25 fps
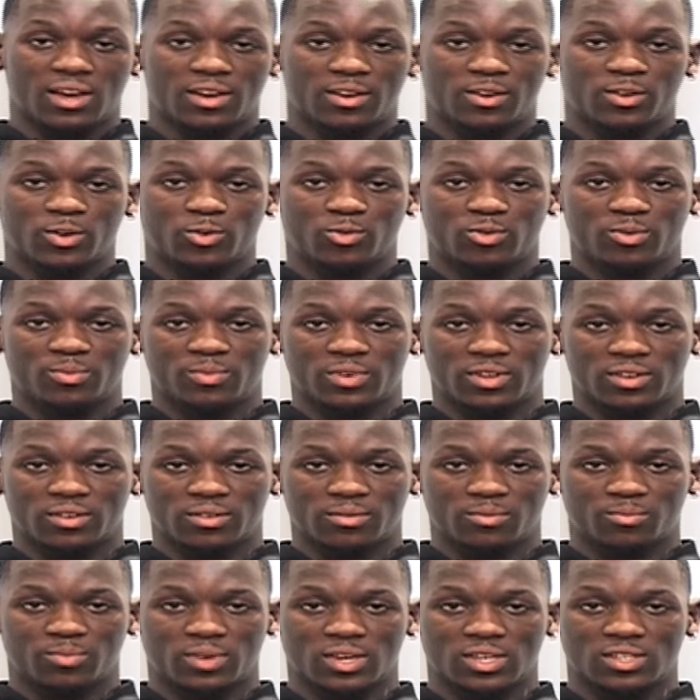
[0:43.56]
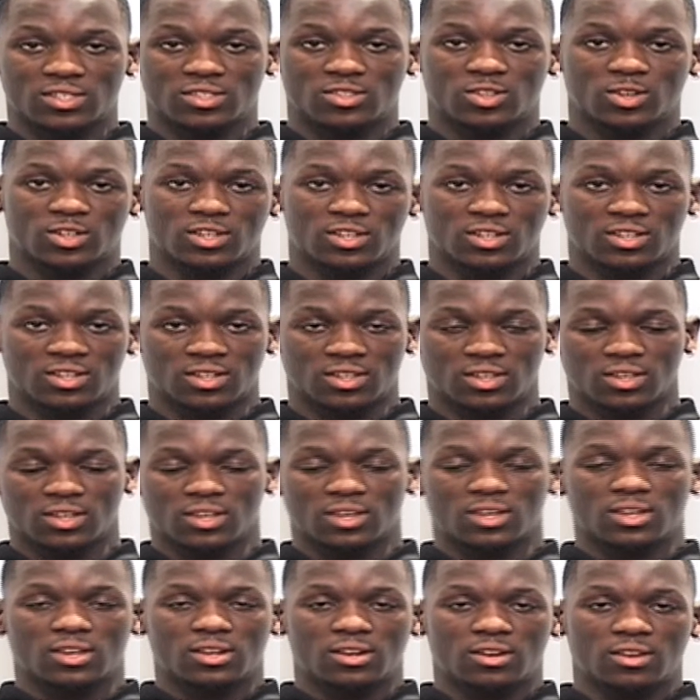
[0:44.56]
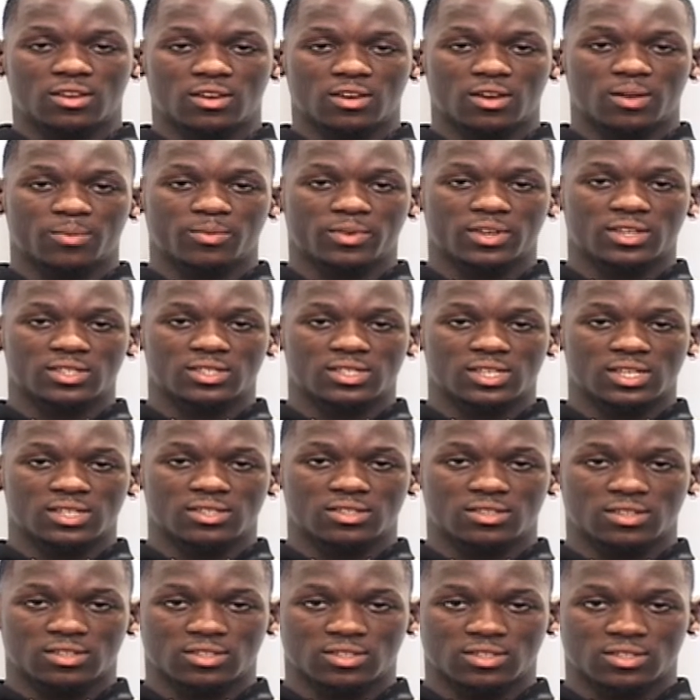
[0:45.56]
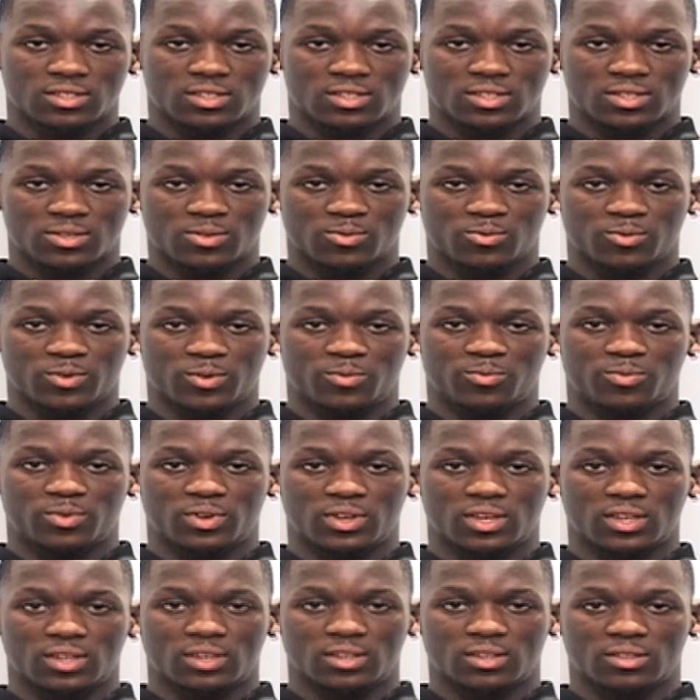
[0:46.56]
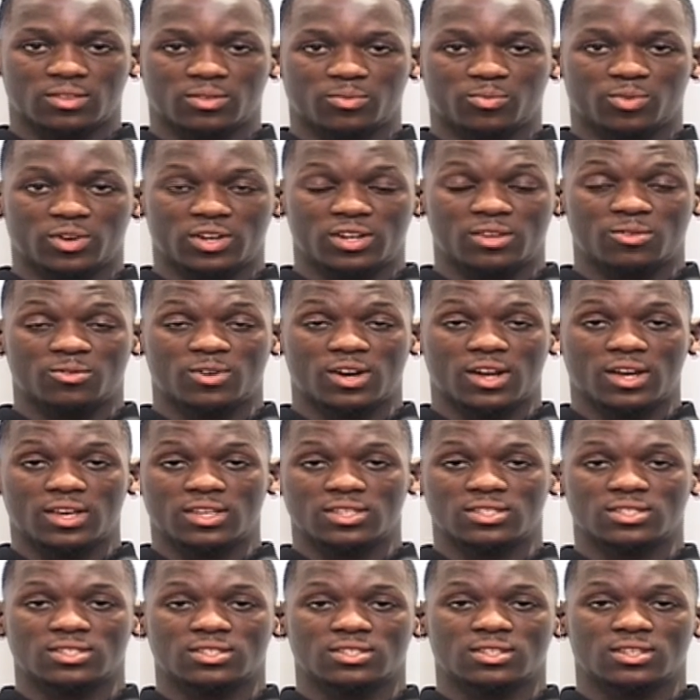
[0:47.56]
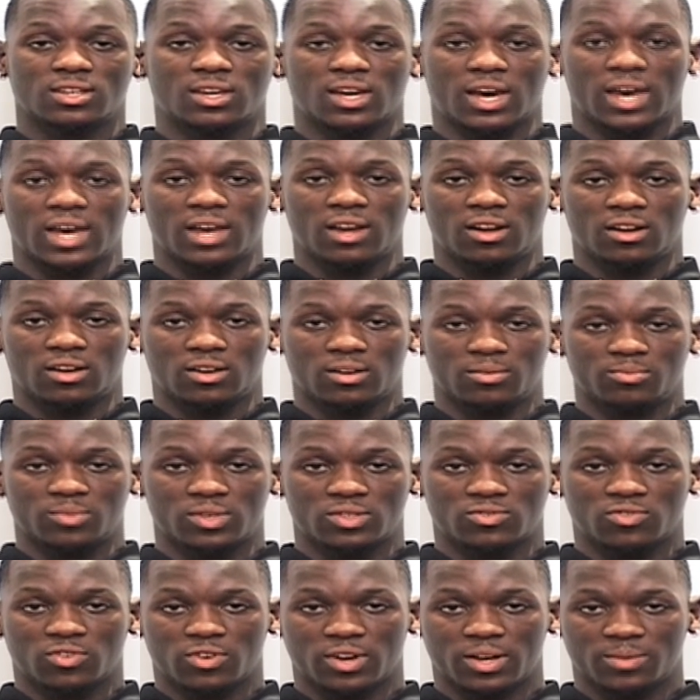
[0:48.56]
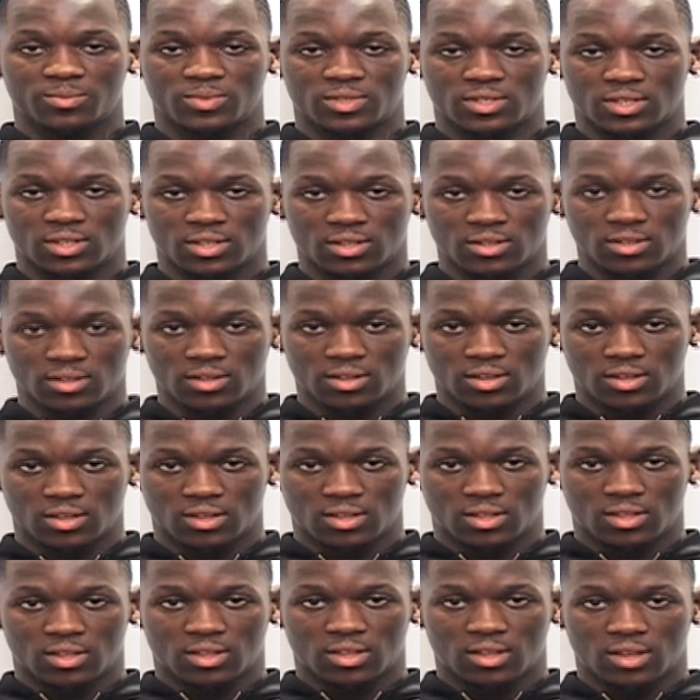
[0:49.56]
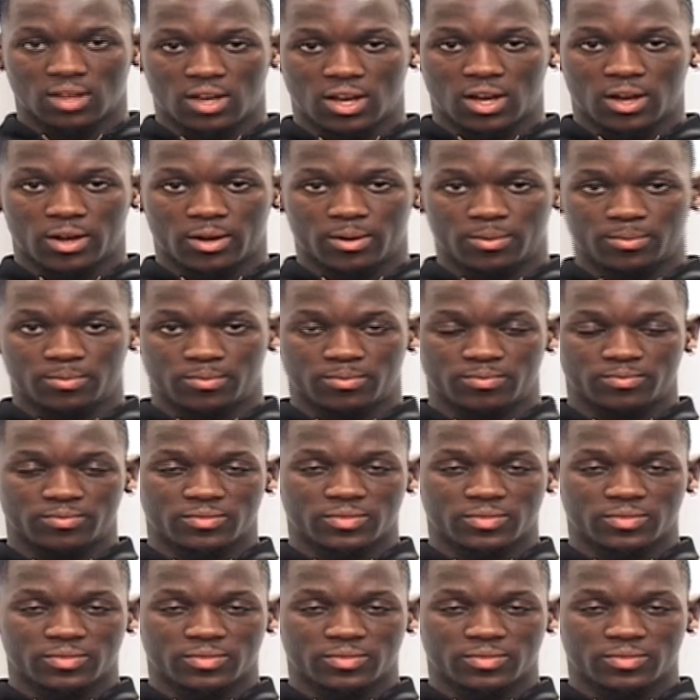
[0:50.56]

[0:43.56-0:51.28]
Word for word: The woman based on the um, contestants would be body wise Kyla, Miss Roehampton. Um,